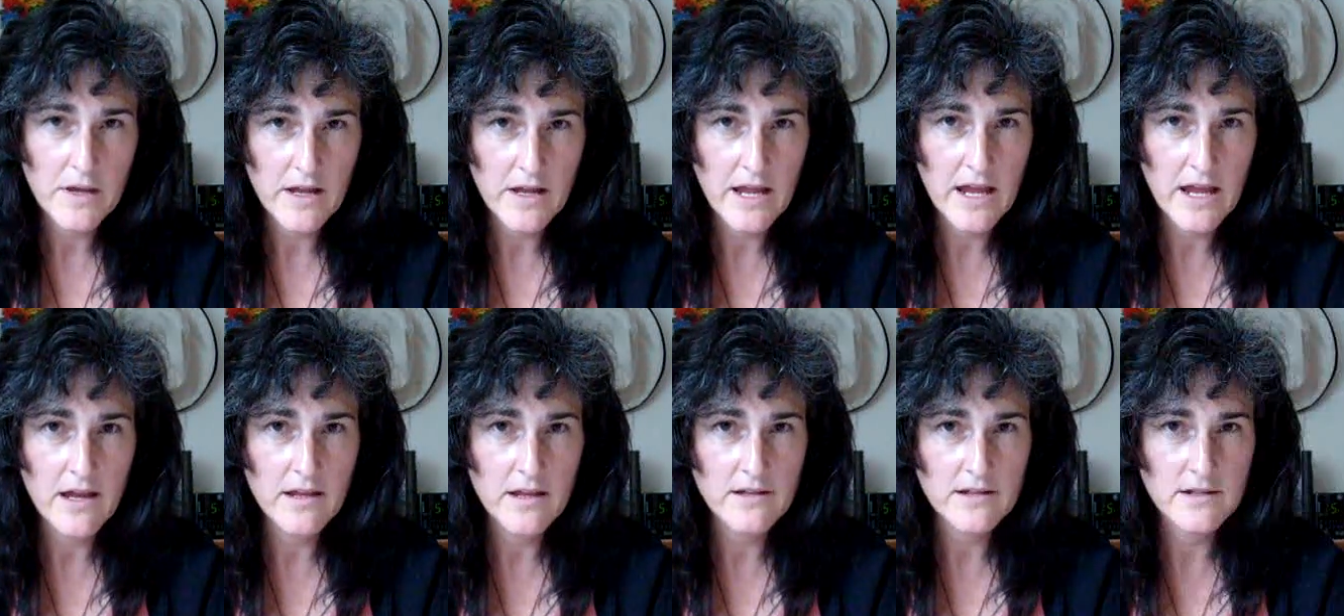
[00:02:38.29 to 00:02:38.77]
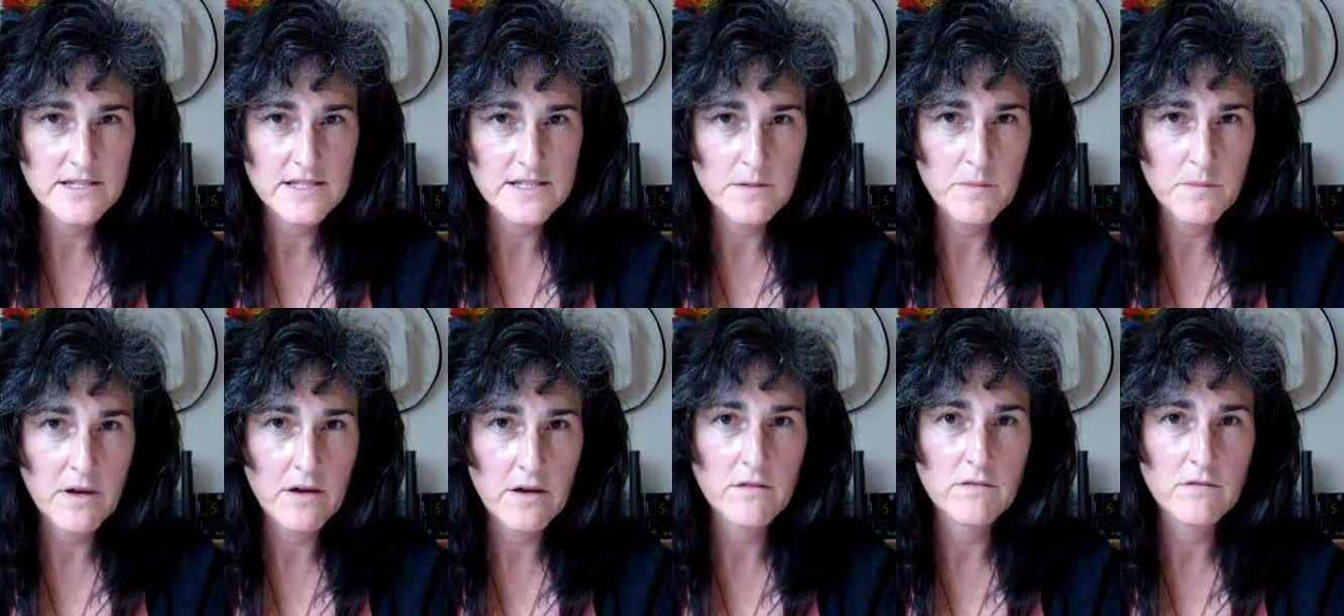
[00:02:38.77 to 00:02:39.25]
and it's
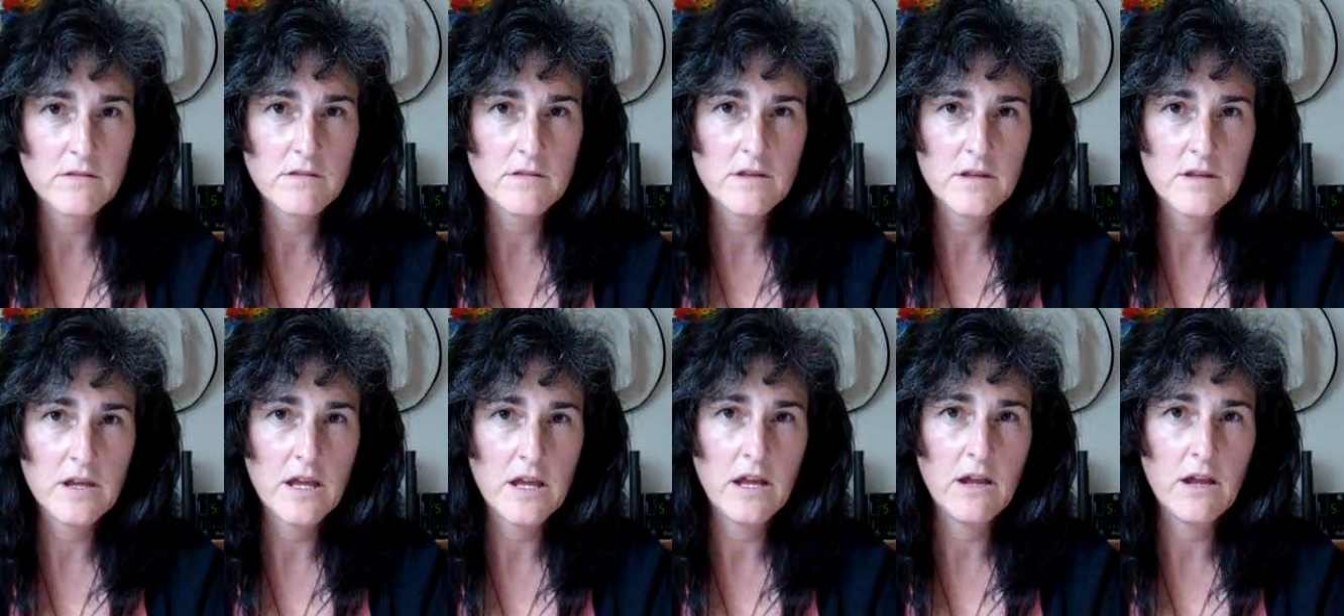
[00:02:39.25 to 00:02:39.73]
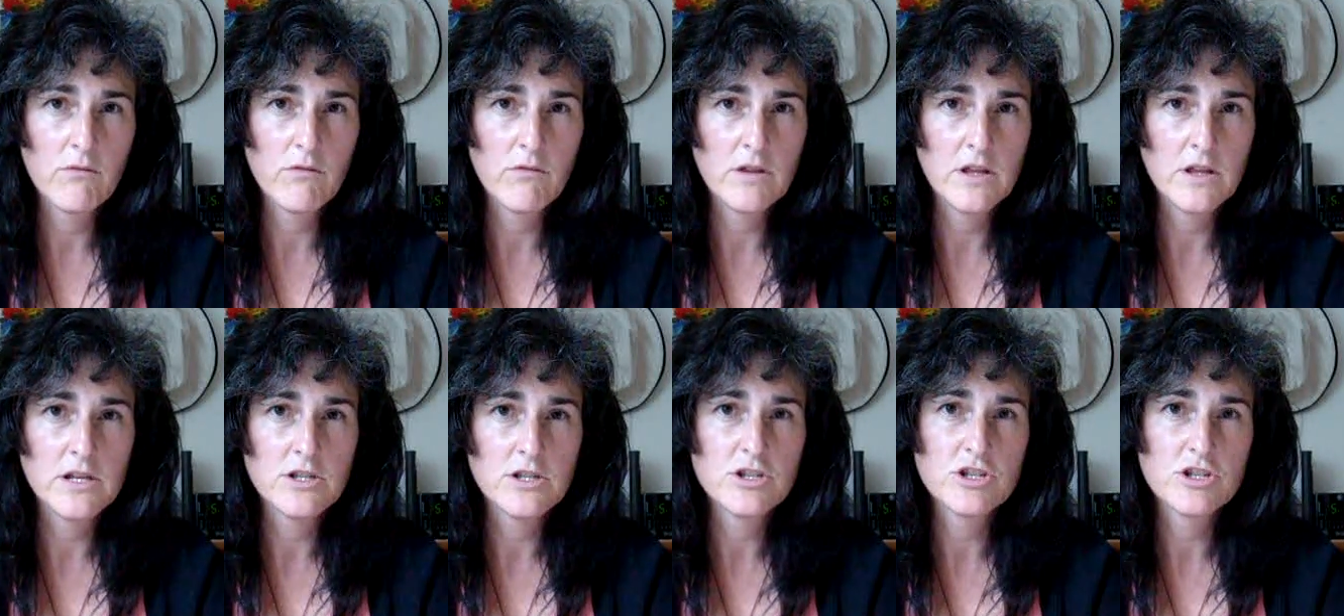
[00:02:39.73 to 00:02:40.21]
about the
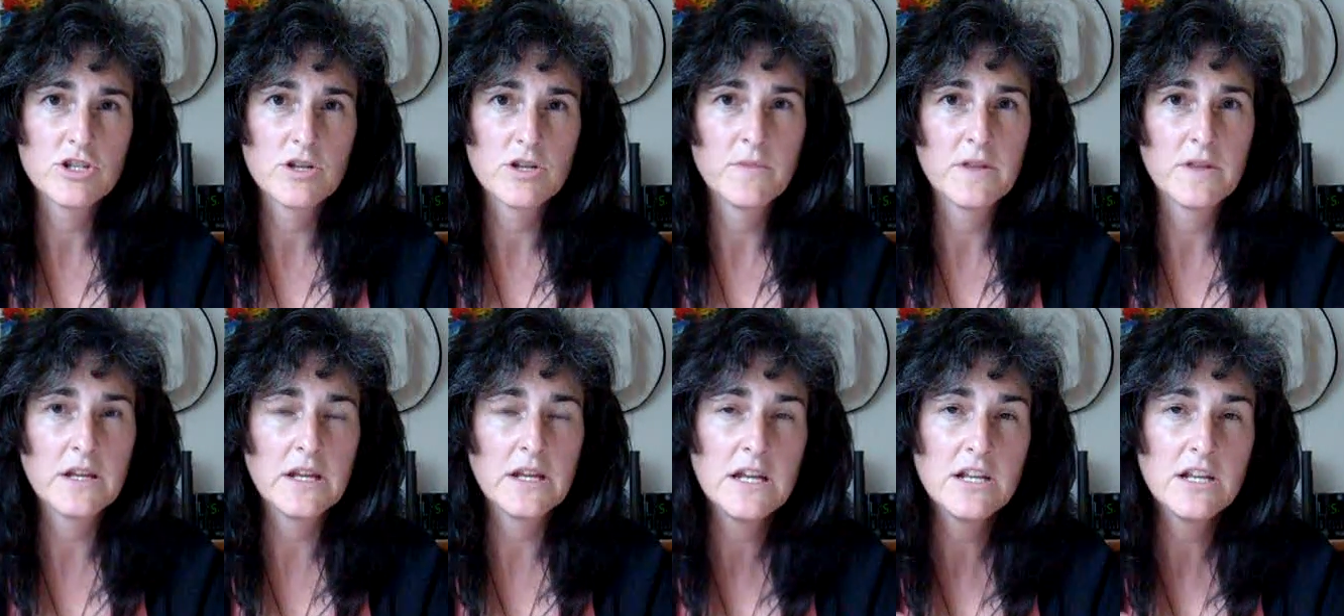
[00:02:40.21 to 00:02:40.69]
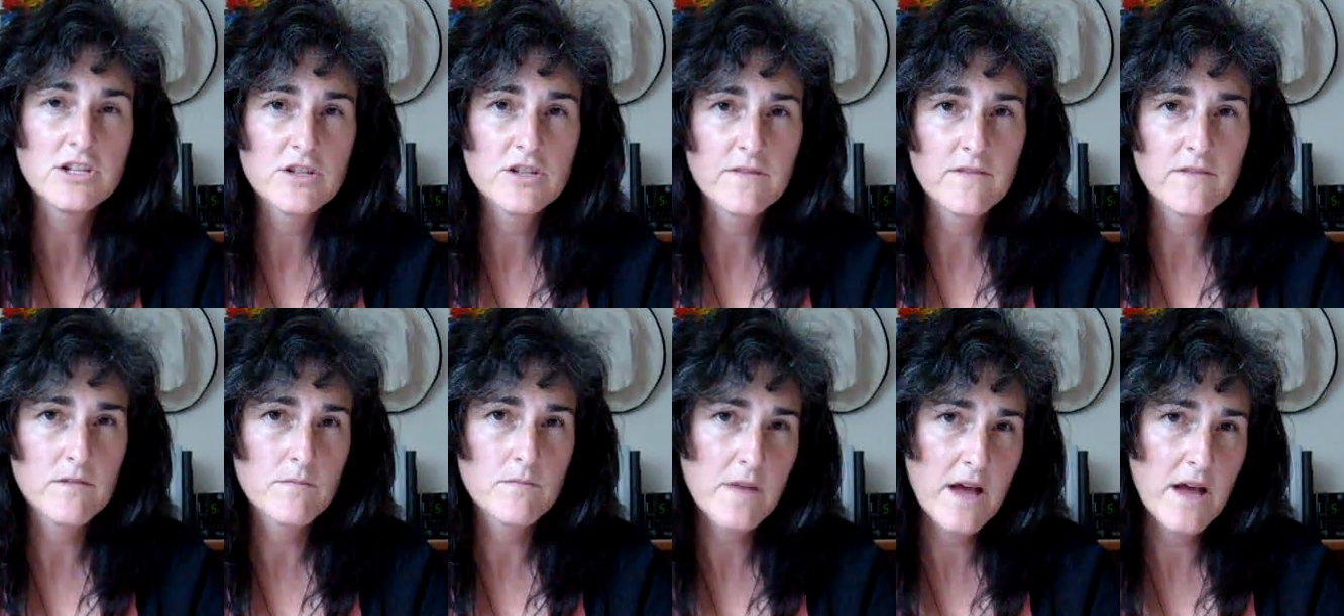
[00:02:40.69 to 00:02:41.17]
relationship that each
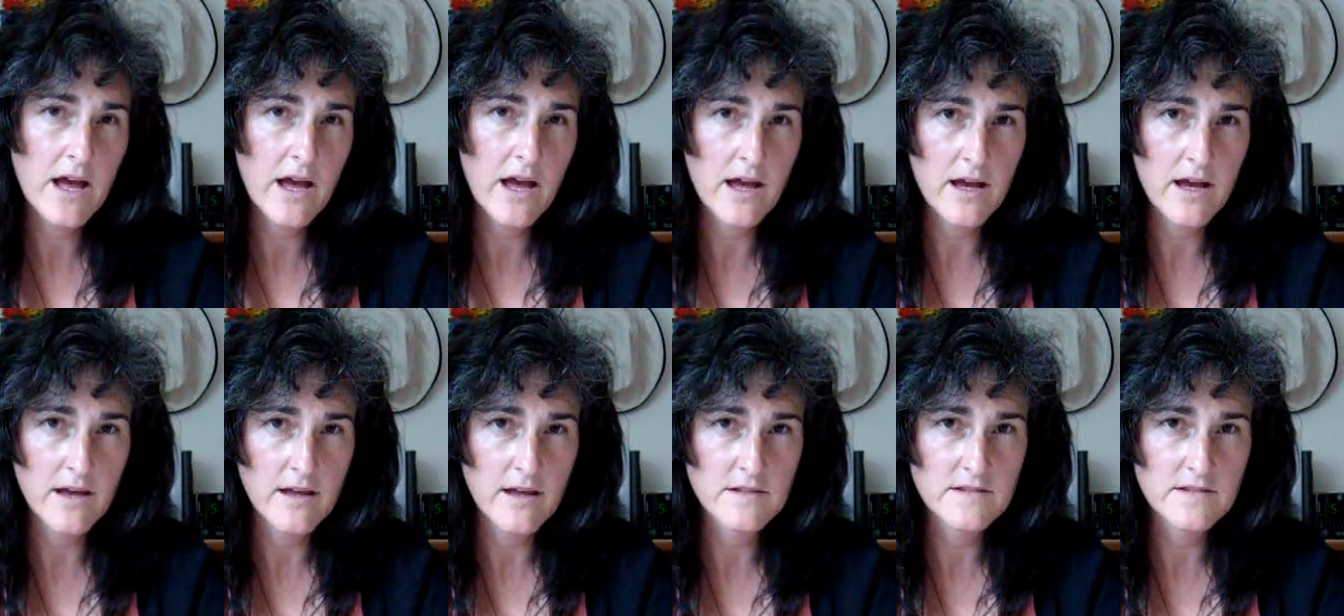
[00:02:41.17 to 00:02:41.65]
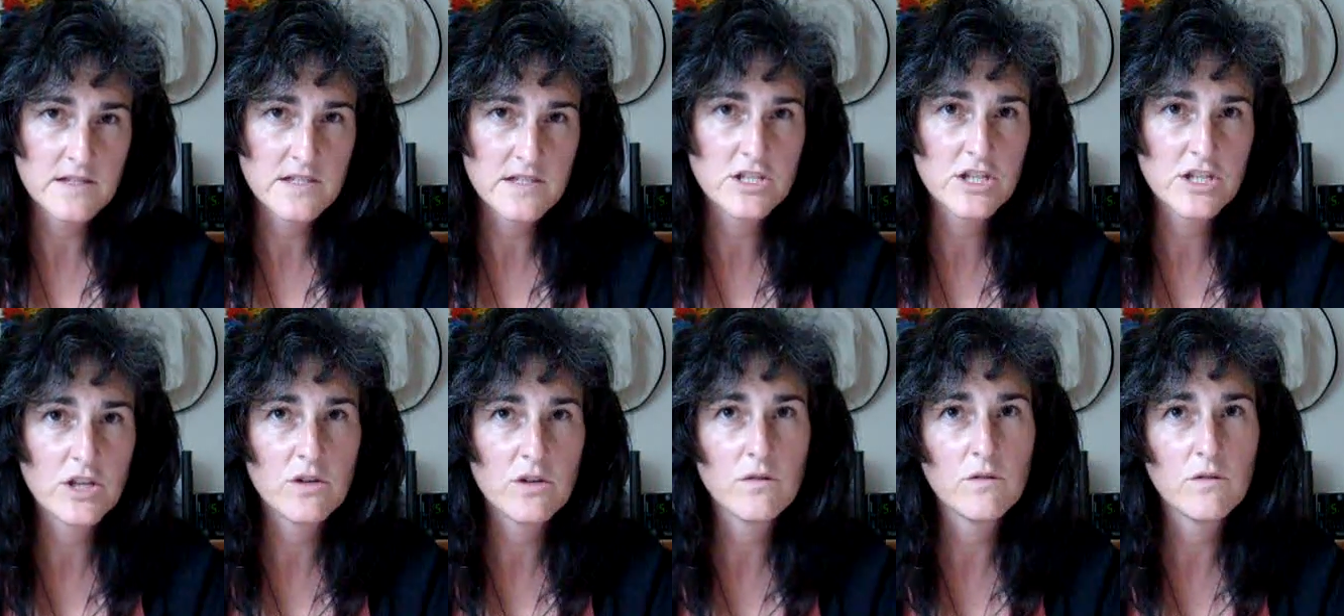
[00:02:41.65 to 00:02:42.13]
of them has
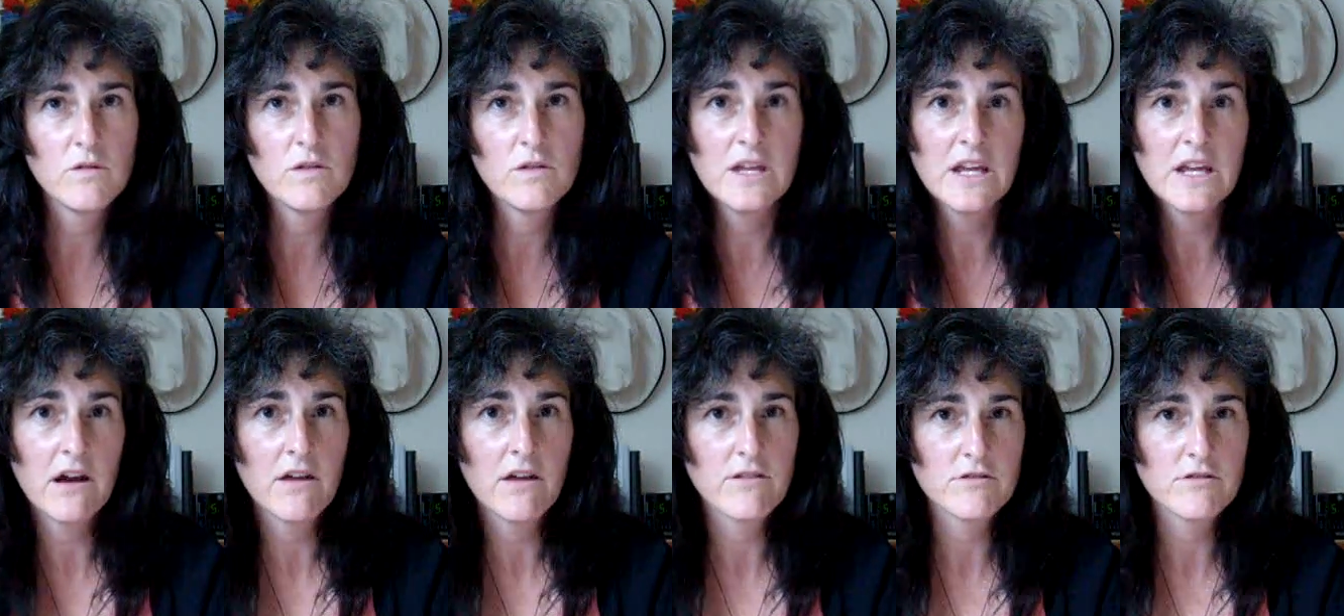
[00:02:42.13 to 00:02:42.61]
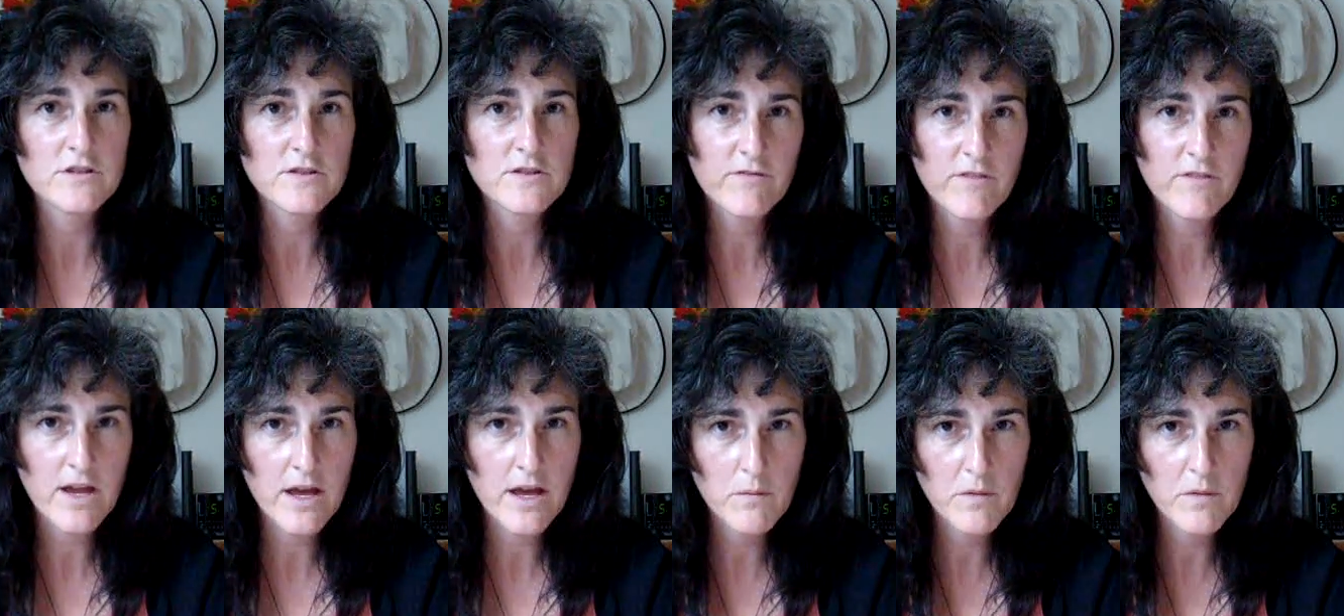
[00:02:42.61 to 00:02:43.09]
to the other's
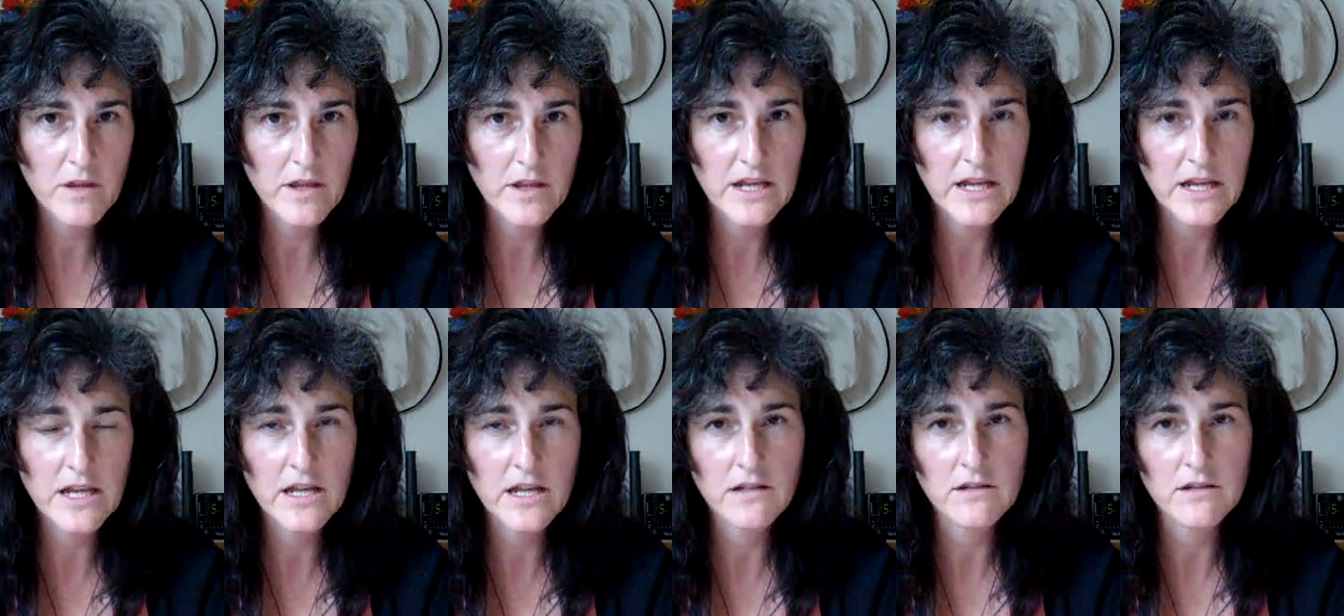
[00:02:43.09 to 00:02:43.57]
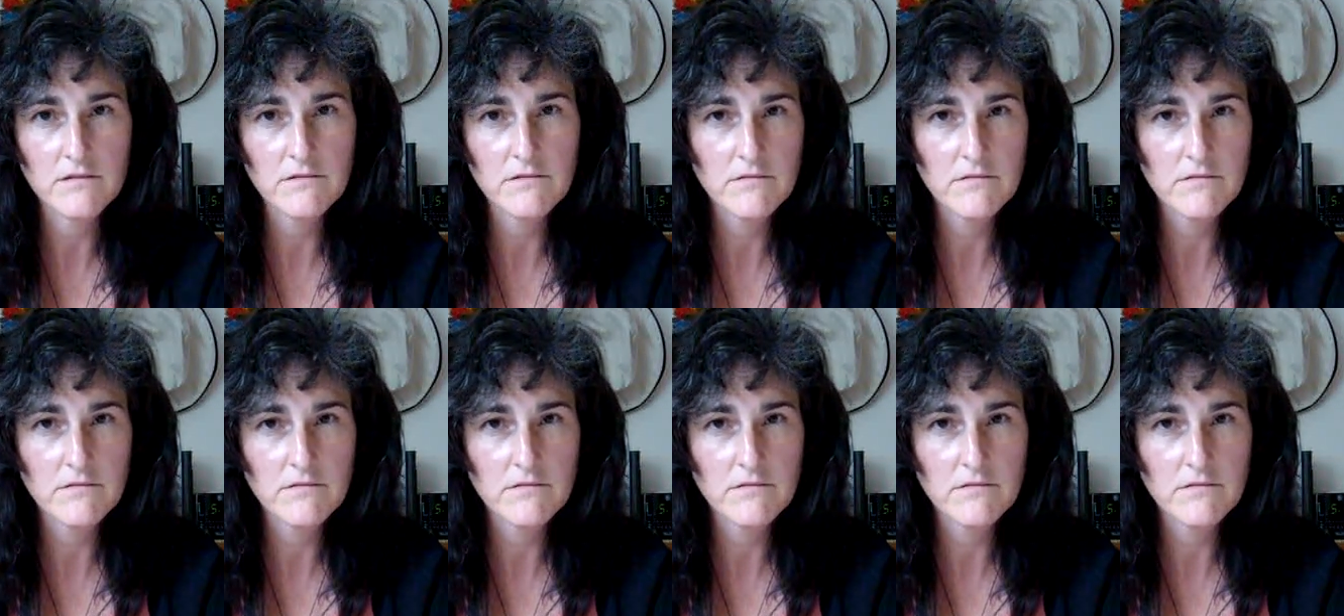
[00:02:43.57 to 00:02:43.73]
family,